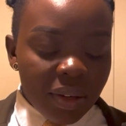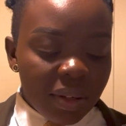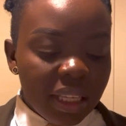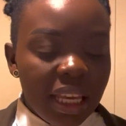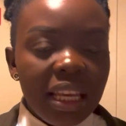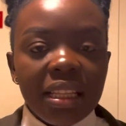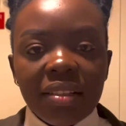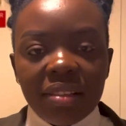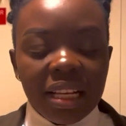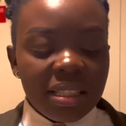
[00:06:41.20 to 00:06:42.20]
okay,
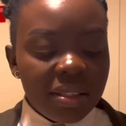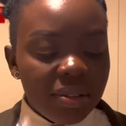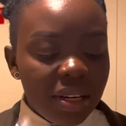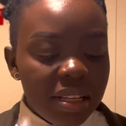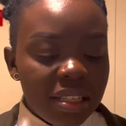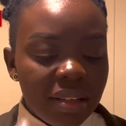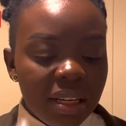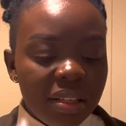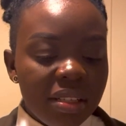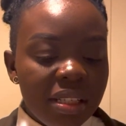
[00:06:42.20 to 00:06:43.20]
they will ask you, that's what
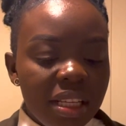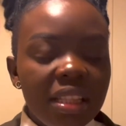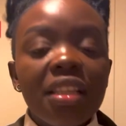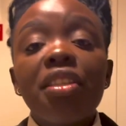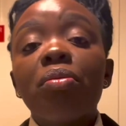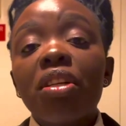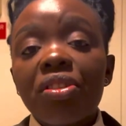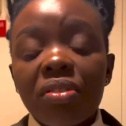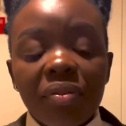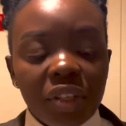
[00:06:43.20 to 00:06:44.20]
I already did, the
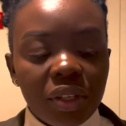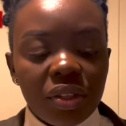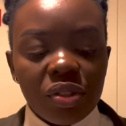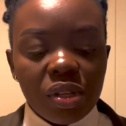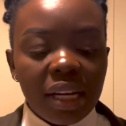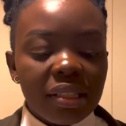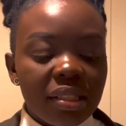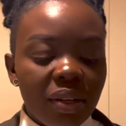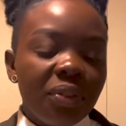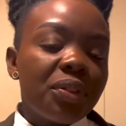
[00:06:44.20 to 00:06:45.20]
duration of your contract.
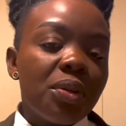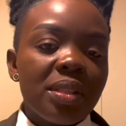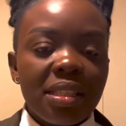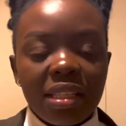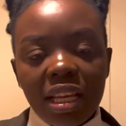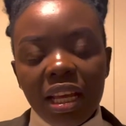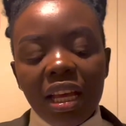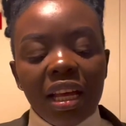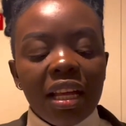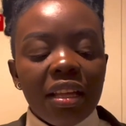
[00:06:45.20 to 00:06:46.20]
Of course,
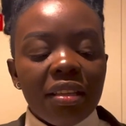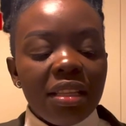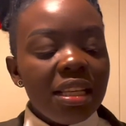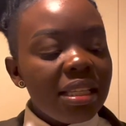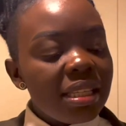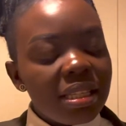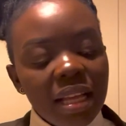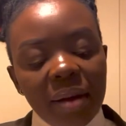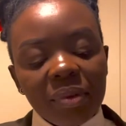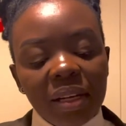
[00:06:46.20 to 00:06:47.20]
this,
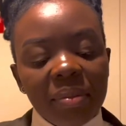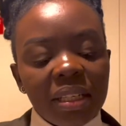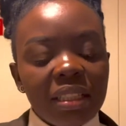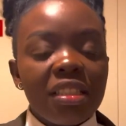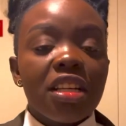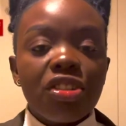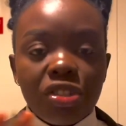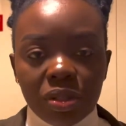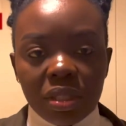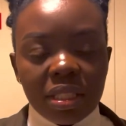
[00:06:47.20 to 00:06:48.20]
I'm going to make it just
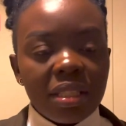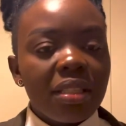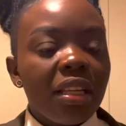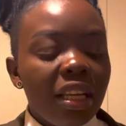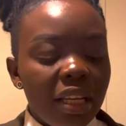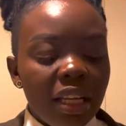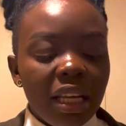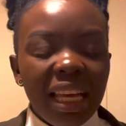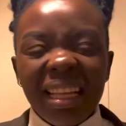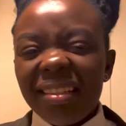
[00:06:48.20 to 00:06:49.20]
short,
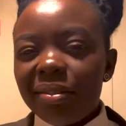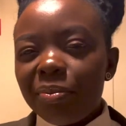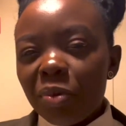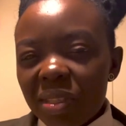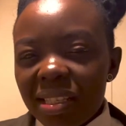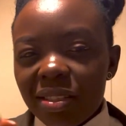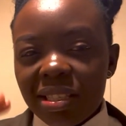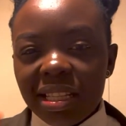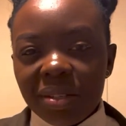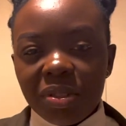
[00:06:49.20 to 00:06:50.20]
and mostly
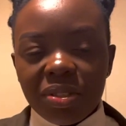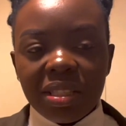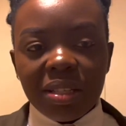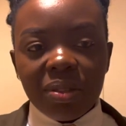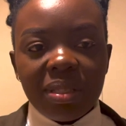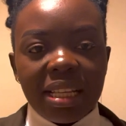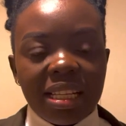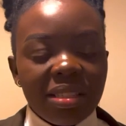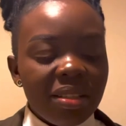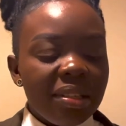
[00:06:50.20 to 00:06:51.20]
because of the questions they always
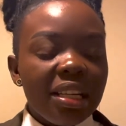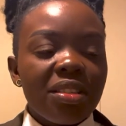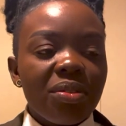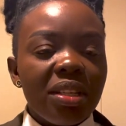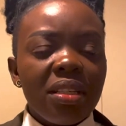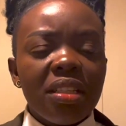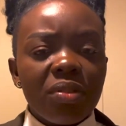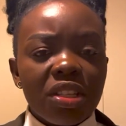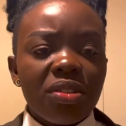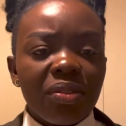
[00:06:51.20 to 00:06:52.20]
ask. So they ask you the
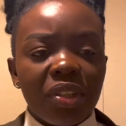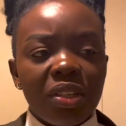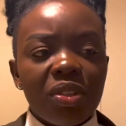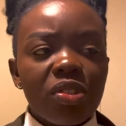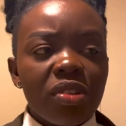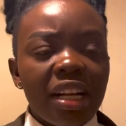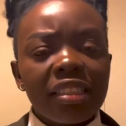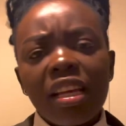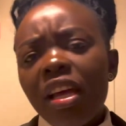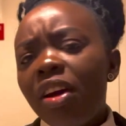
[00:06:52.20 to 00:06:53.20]
duration of your
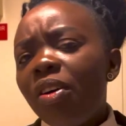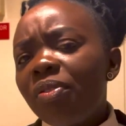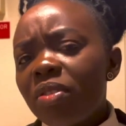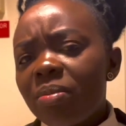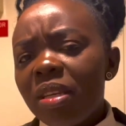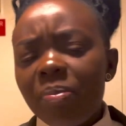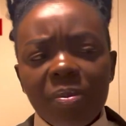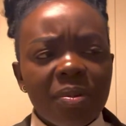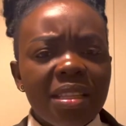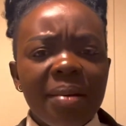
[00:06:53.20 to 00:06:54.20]
contract. Of course, many
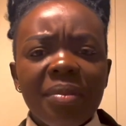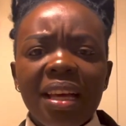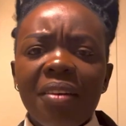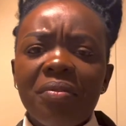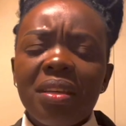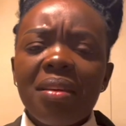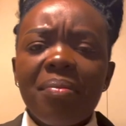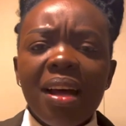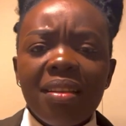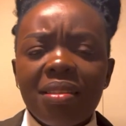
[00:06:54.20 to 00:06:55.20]
people, some they have 3
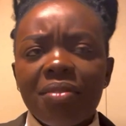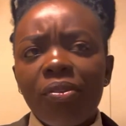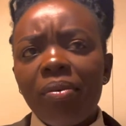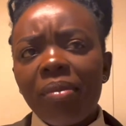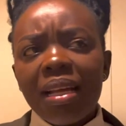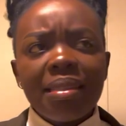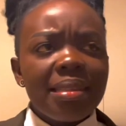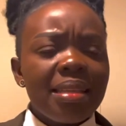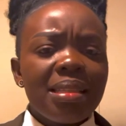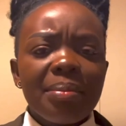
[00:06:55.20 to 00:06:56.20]
months, 4 months,
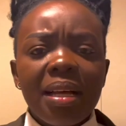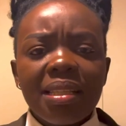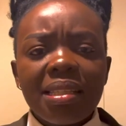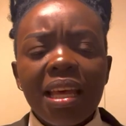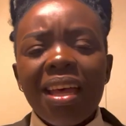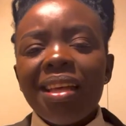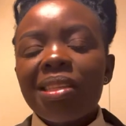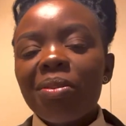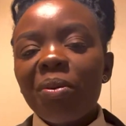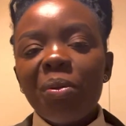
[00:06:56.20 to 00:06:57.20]
6 months.
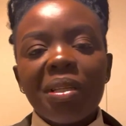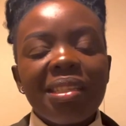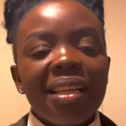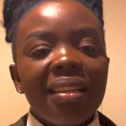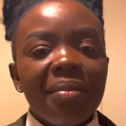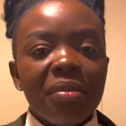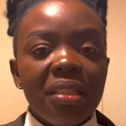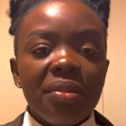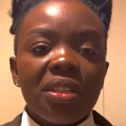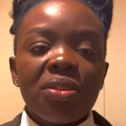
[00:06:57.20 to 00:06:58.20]
So always tell them the
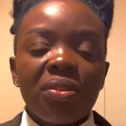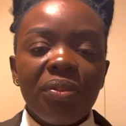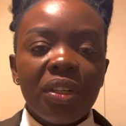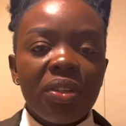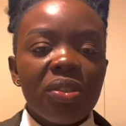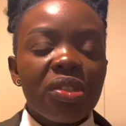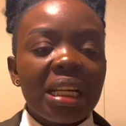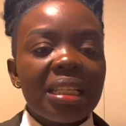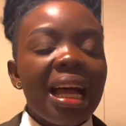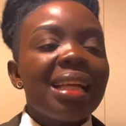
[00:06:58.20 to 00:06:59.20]
duration of your
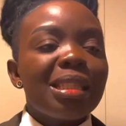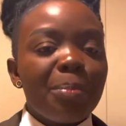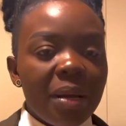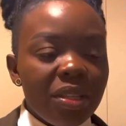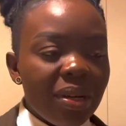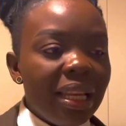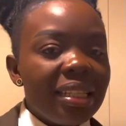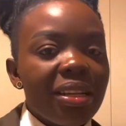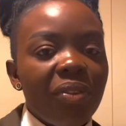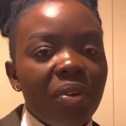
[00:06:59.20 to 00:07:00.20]
contract as per your
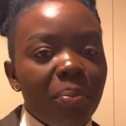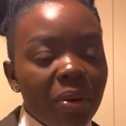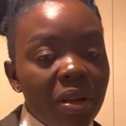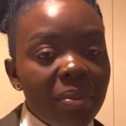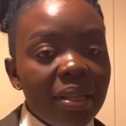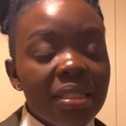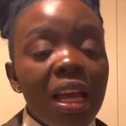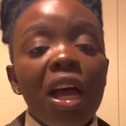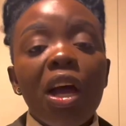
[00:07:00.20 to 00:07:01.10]
letter of employment,